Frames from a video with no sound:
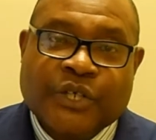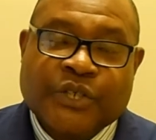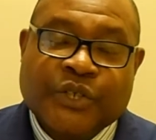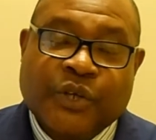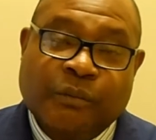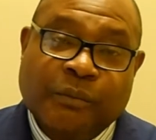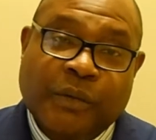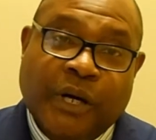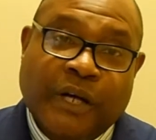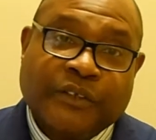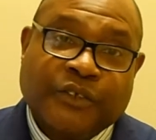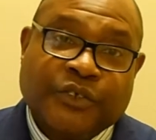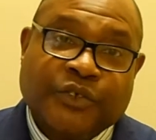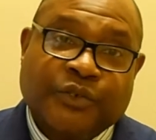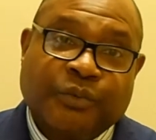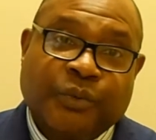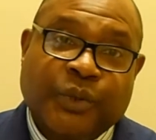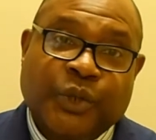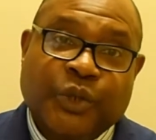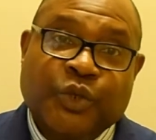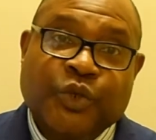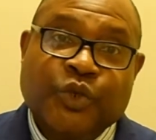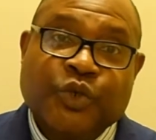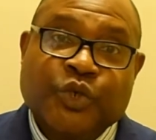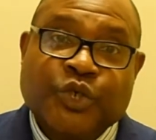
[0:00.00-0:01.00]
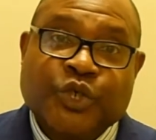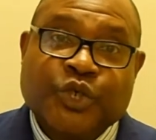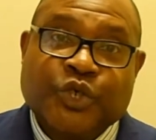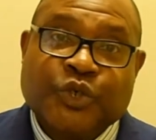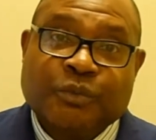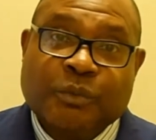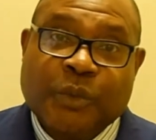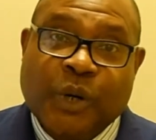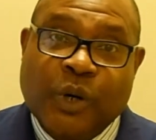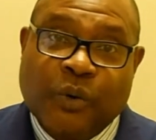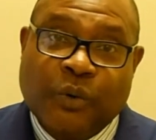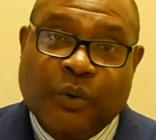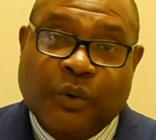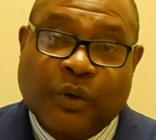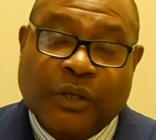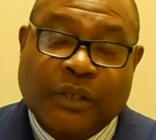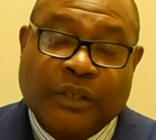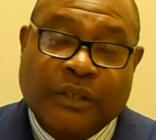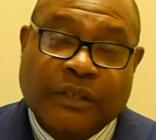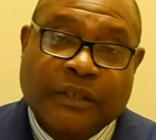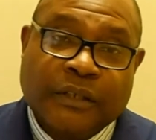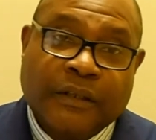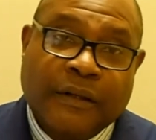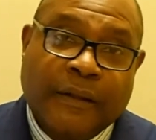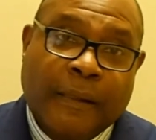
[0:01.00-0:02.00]
So mothers, when you
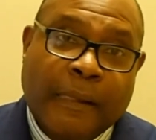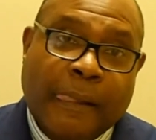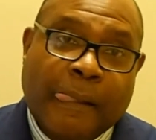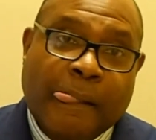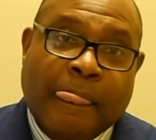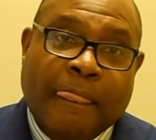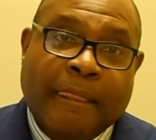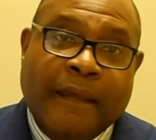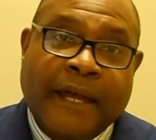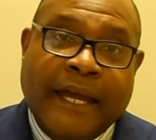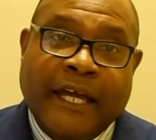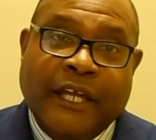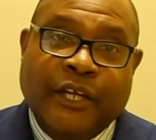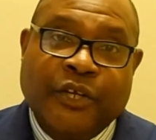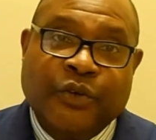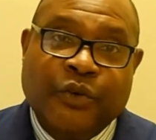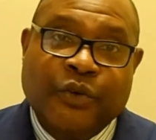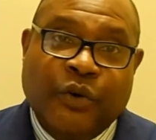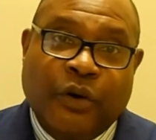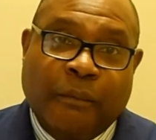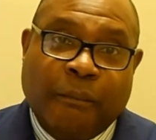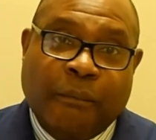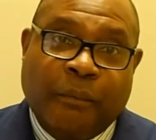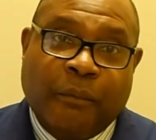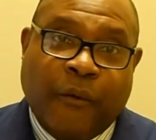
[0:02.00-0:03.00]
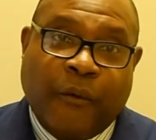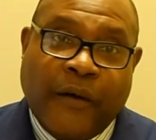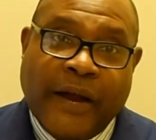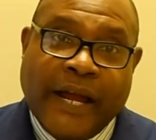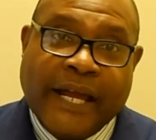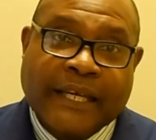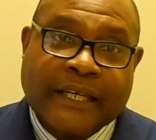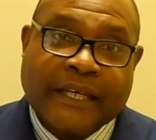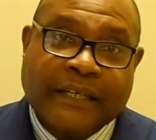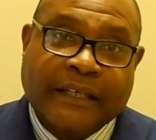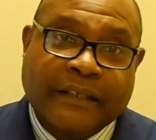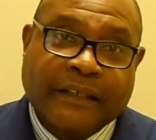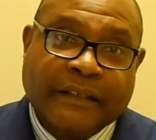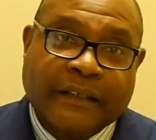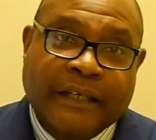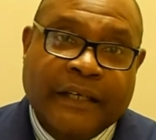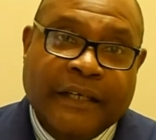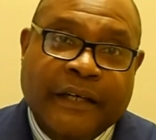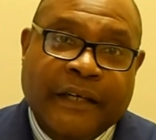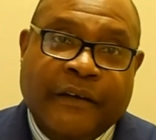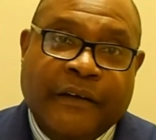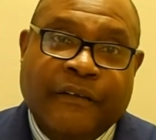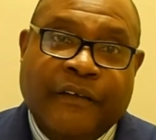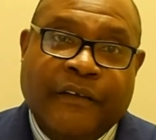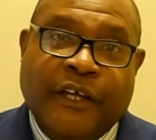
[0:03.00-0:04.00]
smoke and you are pregnant,
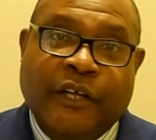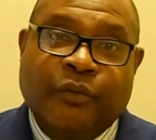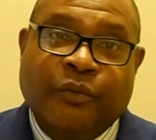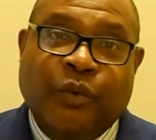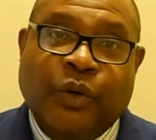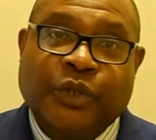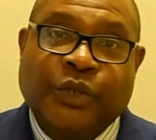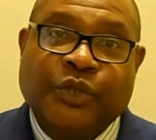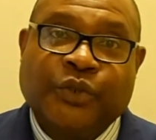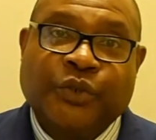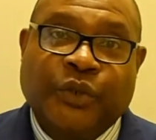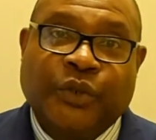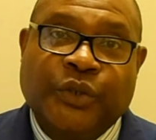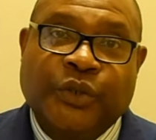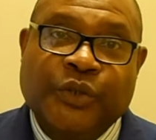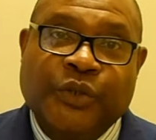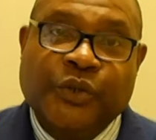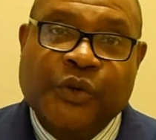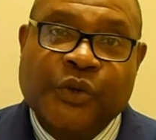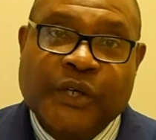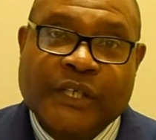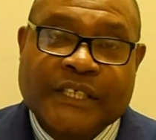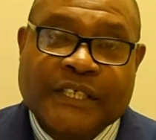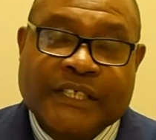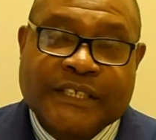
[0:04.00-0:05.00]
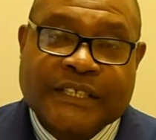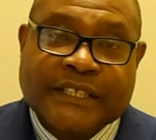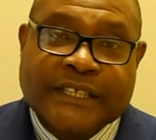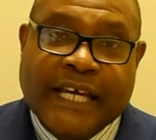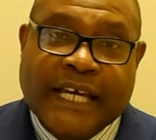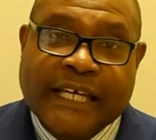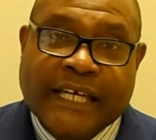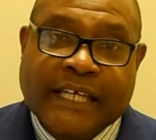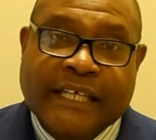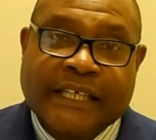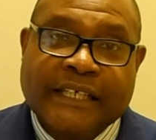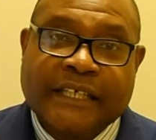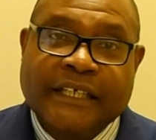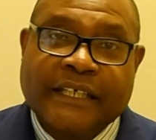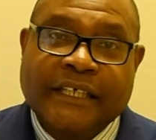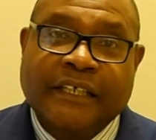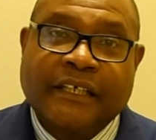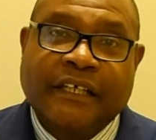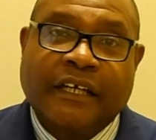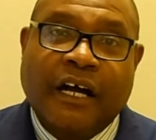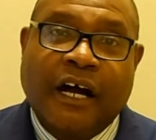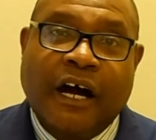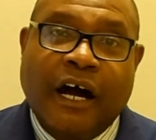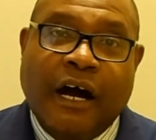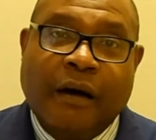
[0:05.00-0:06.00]
then what you're doing is taking
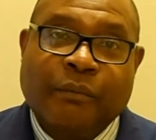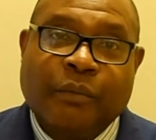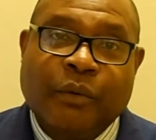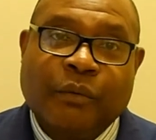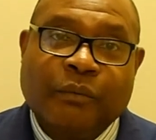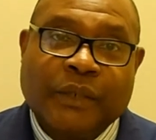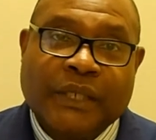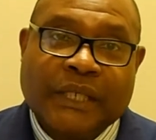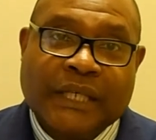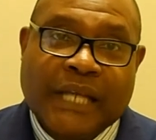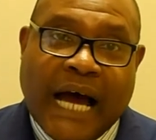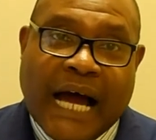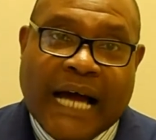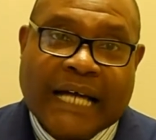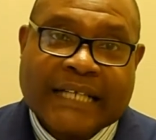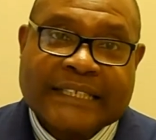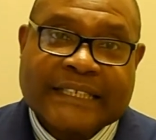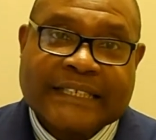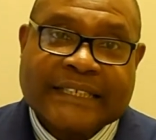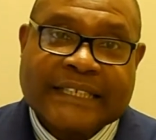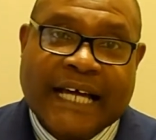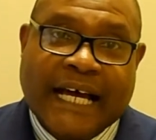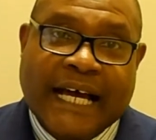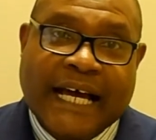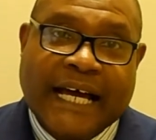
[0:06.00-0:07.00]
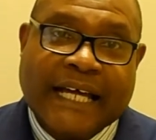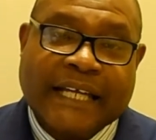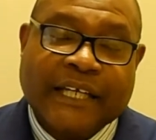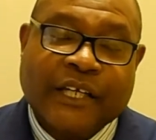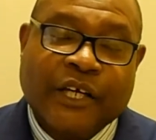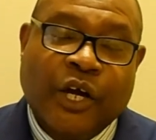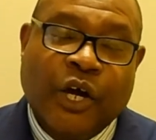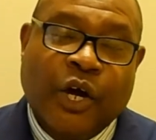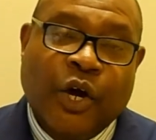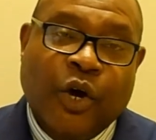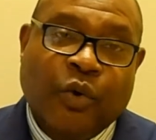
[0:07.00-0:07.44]
in carbon monoxide,